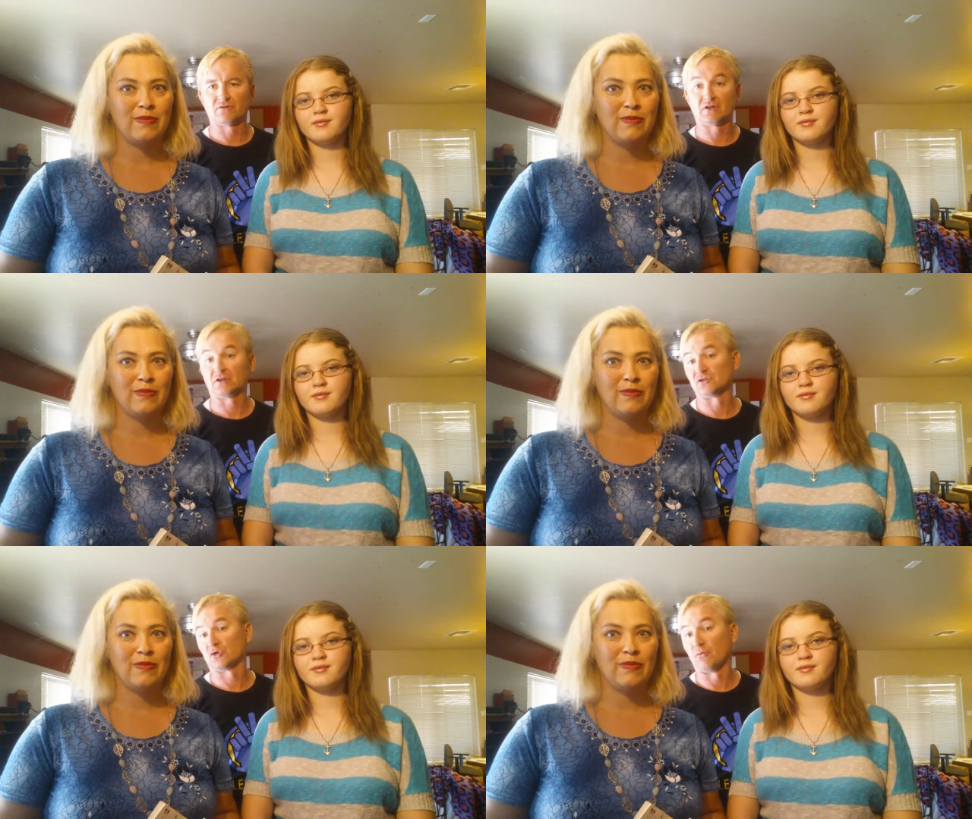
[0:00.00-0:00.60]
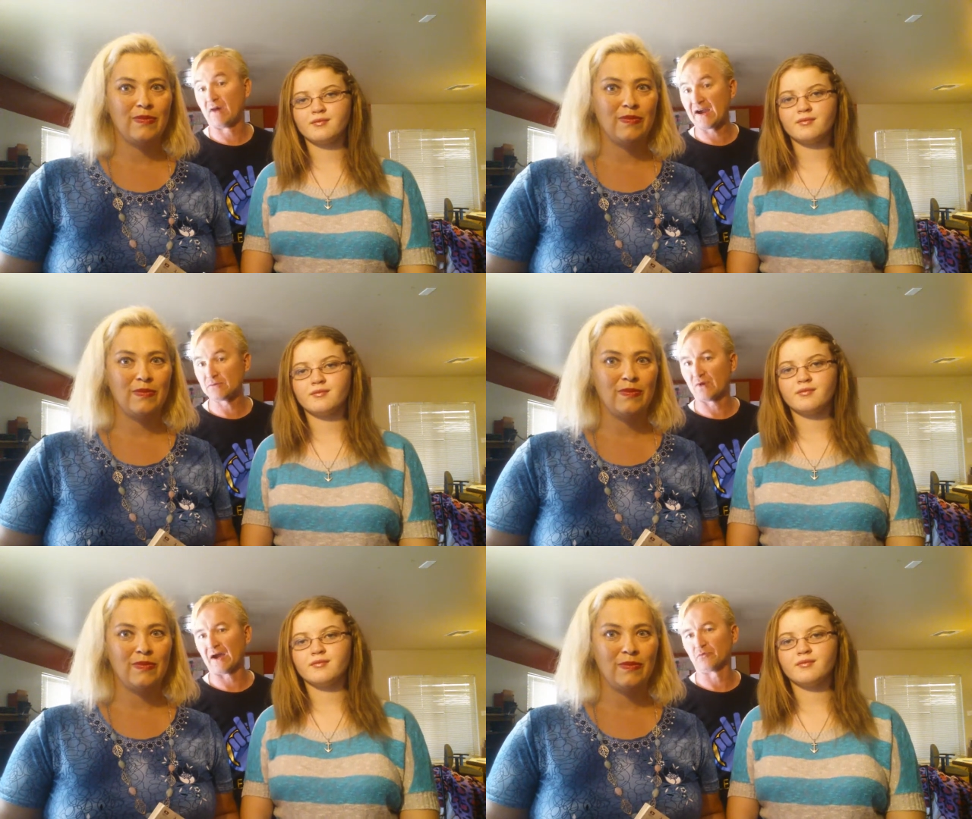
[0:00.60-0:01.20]
Speaker 1: thinking. So mind
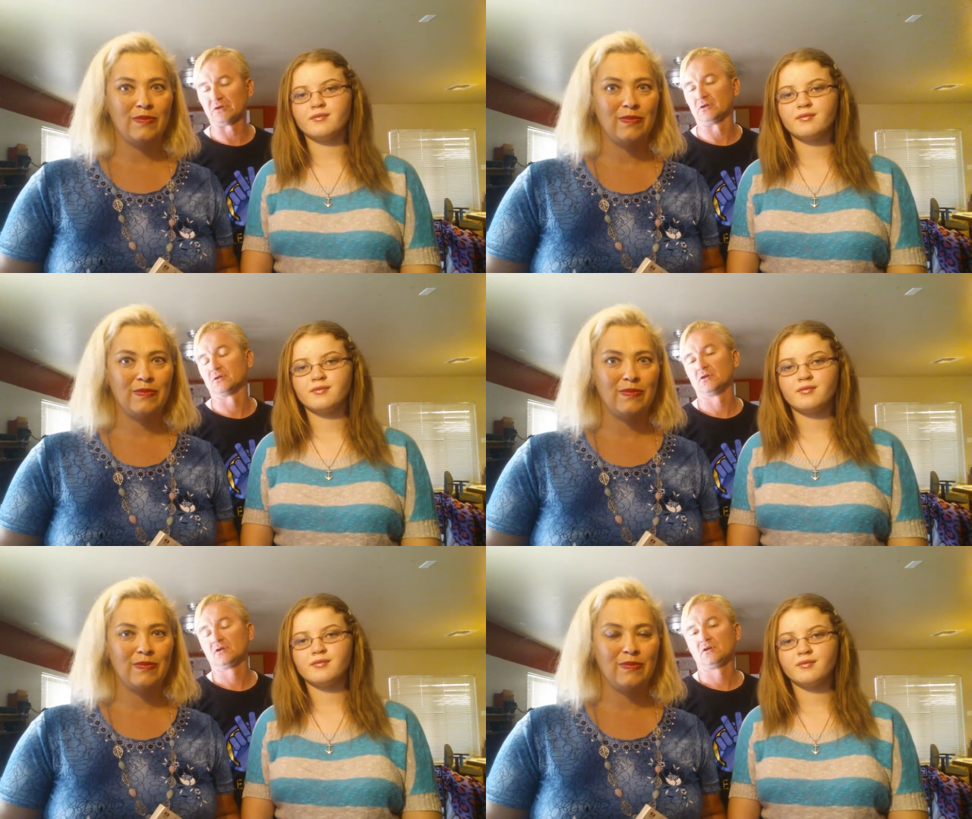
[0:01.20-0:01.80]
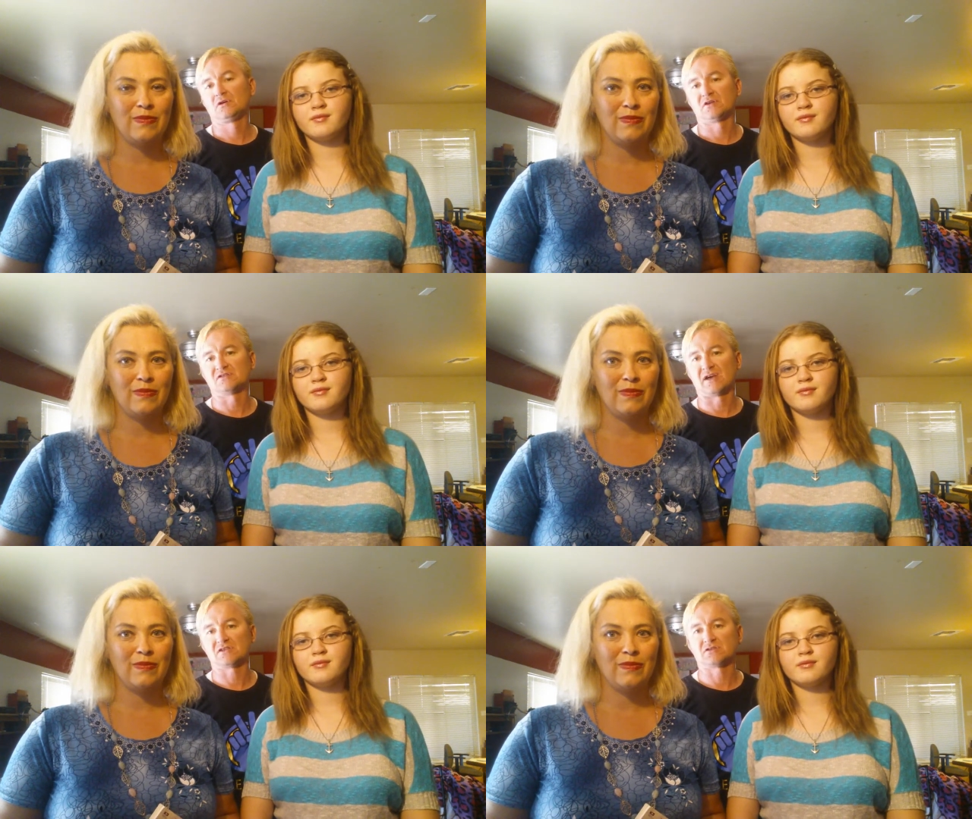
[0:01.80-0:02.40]
mapping is
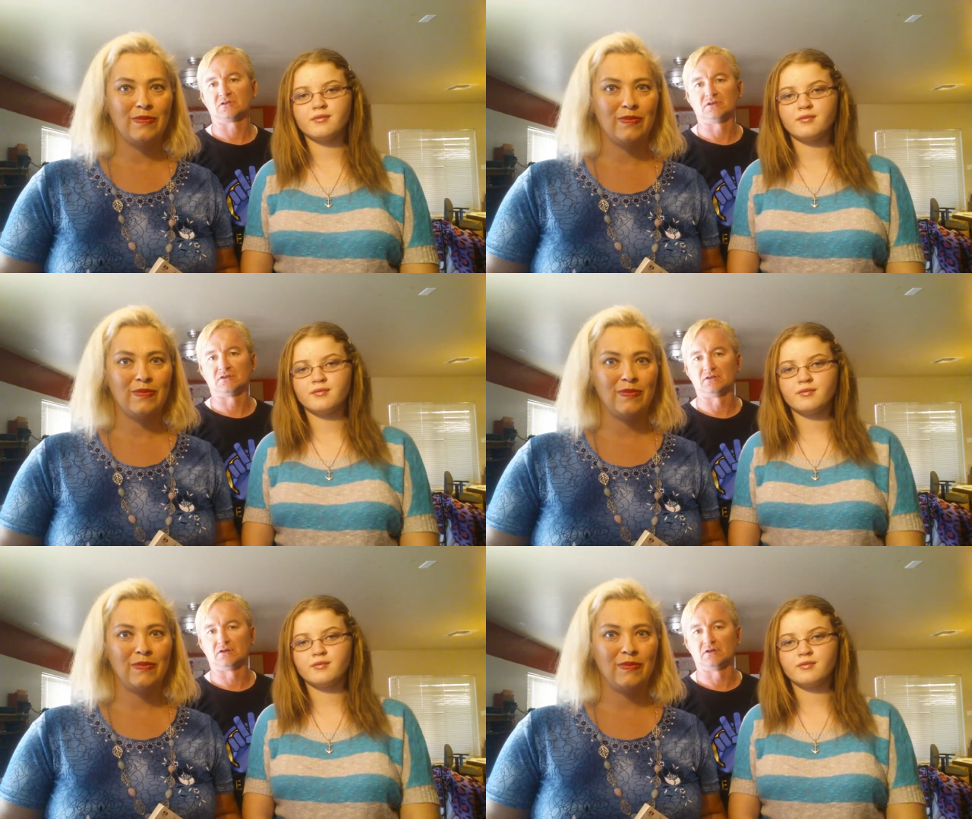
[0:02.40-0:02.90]
actually